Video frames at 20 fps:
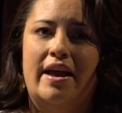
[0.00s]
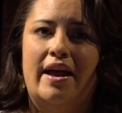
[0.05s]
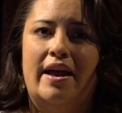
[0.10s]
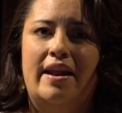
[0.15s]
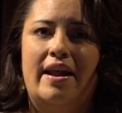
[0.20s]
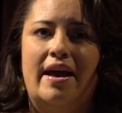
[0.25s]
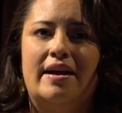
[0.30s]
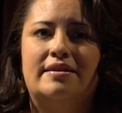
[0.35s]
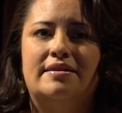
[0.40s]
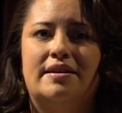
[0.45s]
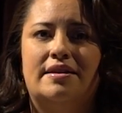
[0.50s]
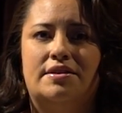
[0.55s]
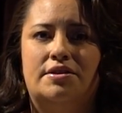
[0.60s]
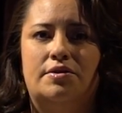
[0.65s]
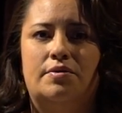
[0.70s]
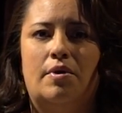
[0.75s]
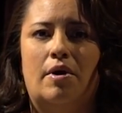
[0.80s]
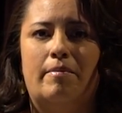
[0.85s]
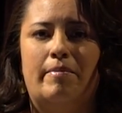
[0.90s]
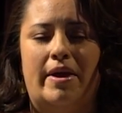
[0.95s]
and access
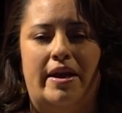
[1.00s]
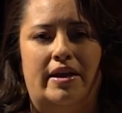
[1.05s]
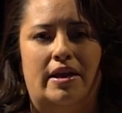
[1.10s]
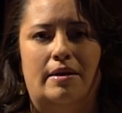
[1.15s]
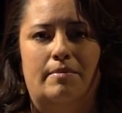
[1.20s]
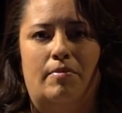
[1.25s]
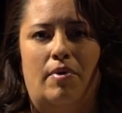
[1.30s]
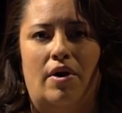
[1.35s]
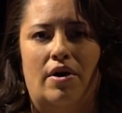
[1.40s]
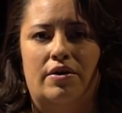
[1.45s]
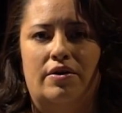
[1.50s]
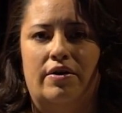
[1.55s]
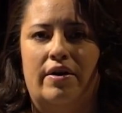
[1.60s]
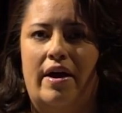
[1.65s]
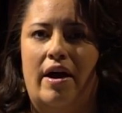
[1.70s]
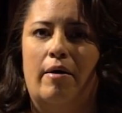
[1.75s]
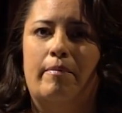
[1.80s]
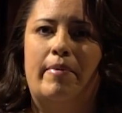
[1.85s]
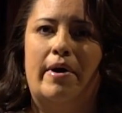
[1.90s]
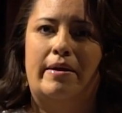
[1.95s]
to our banking partner,
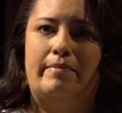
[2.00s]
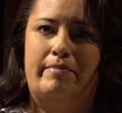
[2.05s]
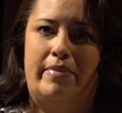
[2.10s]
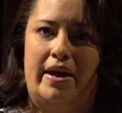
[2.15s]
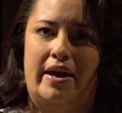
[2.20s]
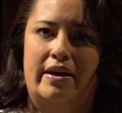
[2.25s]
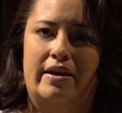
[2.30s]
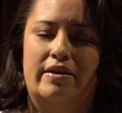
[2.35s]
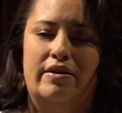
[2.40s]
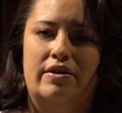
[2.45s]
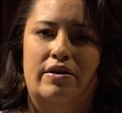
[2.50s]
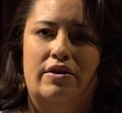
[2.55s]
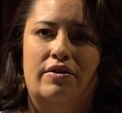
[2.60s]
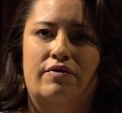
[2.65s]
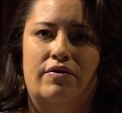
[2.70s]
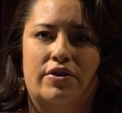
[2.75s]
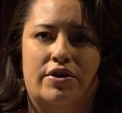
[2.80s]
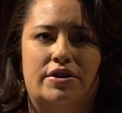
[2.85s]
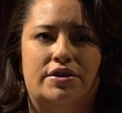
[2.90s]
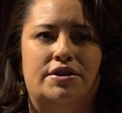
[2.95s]
Alpine Bank,
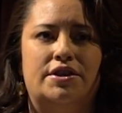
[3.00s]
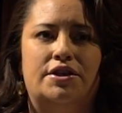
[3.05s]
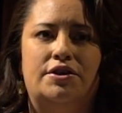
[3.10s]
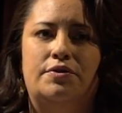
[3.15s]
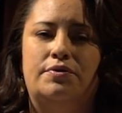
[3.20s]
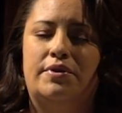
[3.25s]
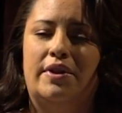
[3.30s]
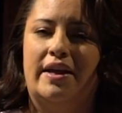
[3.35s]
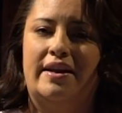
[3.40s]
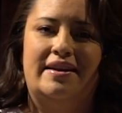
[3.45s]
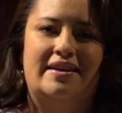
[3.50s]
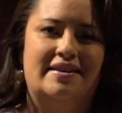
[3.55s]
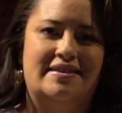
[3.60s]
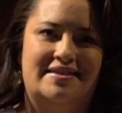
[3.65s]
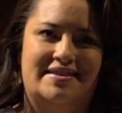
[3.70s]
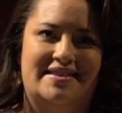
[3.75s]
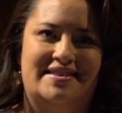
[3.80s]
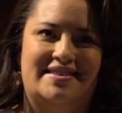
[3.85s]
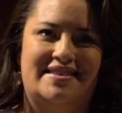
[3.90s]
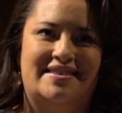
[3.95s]
for continued lending
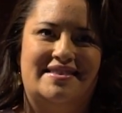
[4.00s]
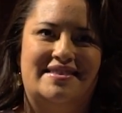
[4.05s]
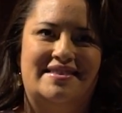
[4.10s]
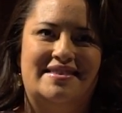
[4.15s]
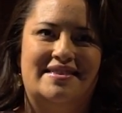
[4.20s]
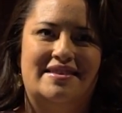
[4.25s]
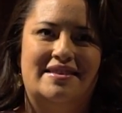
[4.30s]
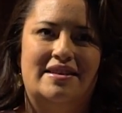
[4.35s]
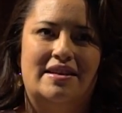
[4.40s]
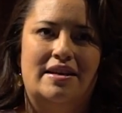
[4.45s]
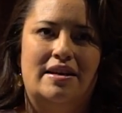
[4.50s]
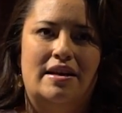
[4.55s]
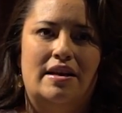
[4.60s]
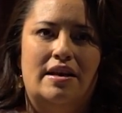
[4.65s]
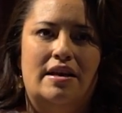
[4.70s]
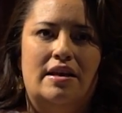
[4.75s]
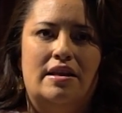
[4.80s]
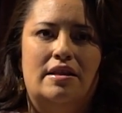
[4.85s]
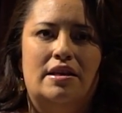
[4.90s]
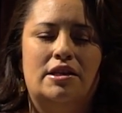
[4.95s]
assistance.
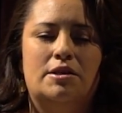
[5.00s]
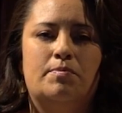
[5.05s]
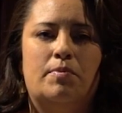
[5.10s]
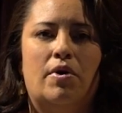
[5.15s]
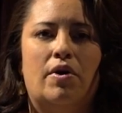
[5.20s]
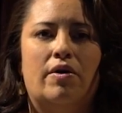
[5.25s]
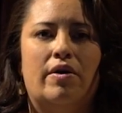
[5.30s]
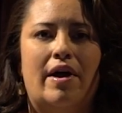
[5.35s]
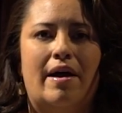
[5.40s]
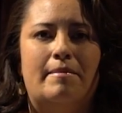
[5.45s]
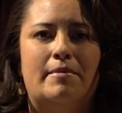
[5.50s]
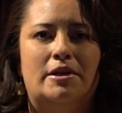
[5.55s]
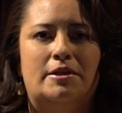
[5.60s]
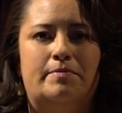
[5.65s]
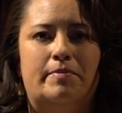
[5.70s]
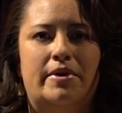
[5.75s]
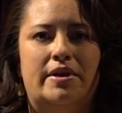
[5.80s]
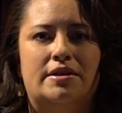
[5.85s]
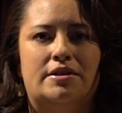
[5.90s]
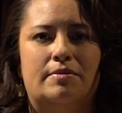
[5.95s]
This program
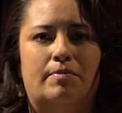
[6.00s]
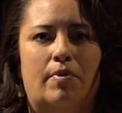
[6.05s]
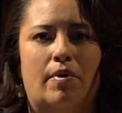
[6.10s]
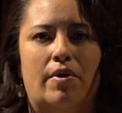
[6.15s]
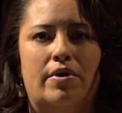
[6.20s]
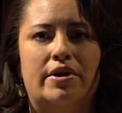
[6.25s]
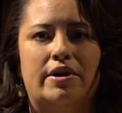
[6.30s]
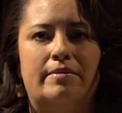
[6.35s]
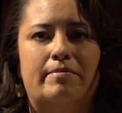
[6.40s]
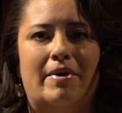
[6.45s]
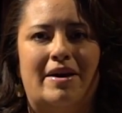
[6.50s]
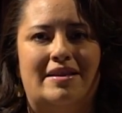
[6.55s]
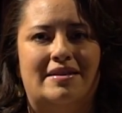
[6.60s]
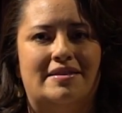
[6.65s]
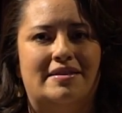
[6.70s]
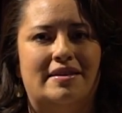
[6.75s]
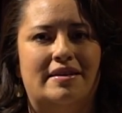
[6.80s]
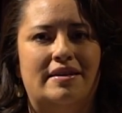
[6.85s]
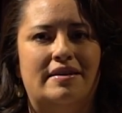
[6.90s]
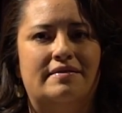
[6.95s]
is being supported by the
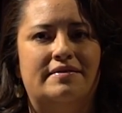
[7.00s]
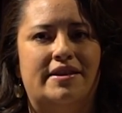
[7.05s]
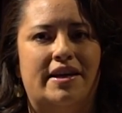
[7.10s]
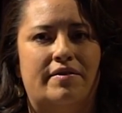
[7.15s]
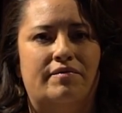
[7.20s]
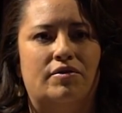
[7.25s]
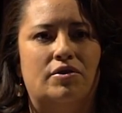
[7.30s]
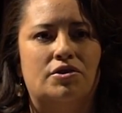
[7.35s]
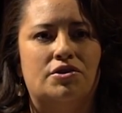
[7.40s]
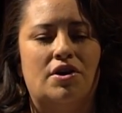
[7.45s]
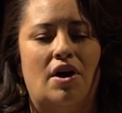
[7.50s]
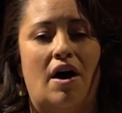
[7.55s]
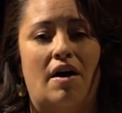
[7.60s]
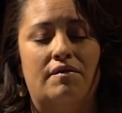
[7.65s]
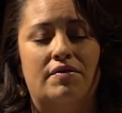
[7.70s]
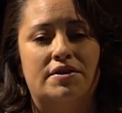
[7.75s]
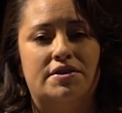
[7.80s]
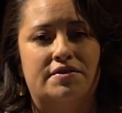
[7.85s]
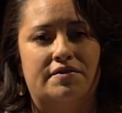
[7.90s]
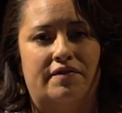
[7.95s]
City of Denver's
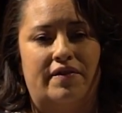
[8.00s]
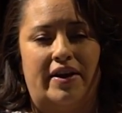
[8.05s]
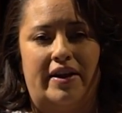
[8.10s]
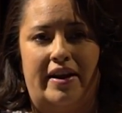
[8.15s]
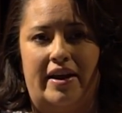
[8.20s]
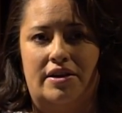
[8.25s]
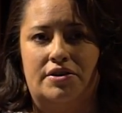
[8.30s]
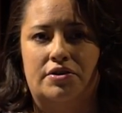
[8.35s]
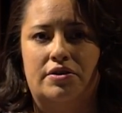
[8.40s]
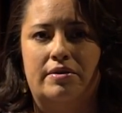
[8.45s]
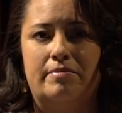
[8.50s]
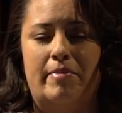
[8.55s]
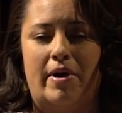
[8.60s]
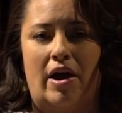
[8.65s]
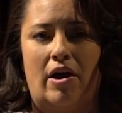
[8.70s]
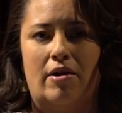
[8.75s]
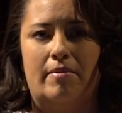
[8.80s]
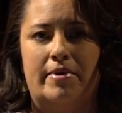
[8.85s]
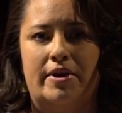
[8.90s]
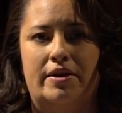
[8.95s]
Office of Financial
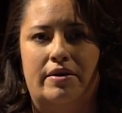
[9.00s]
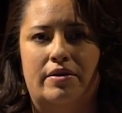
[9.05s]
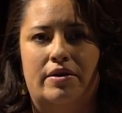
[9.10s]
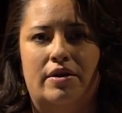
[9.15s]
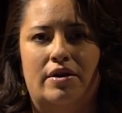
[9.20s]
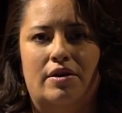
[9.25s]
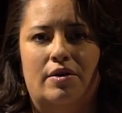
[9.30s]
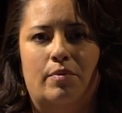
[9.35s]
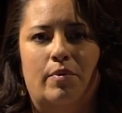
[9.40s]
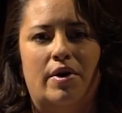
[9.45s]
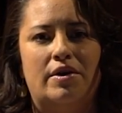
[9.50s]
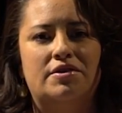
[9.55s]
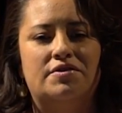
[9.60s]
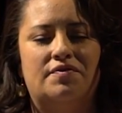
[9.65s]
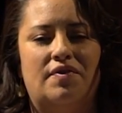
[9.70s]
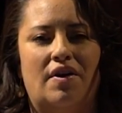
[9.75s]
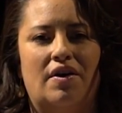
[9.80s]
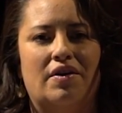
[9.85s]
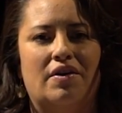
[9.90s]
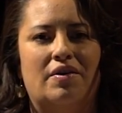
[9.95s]
Empowerment,
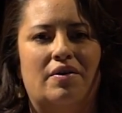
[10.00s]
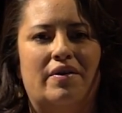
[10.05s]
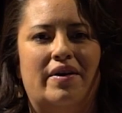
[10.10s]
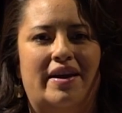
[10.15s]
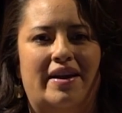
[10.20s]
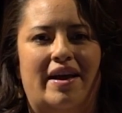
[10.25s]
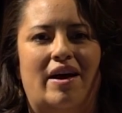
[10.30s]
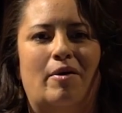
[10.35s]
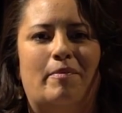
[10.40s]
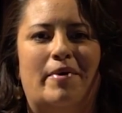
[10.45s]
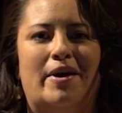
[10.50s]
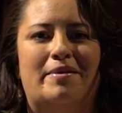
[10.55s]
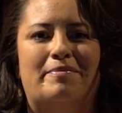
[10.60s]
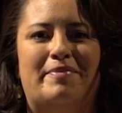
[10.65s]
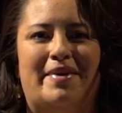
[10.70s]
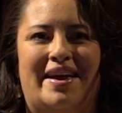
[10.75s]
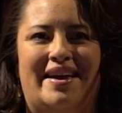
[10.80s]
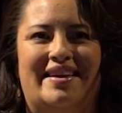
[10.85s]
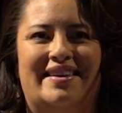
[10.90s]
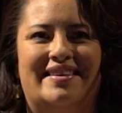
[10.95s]
Wells Fargo, and Alpine
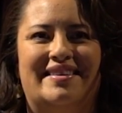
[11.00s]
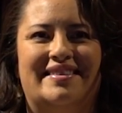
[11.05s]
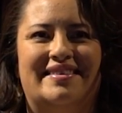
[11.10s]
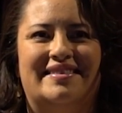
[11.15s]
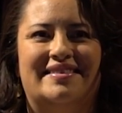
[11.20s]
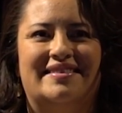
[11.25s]
Bank.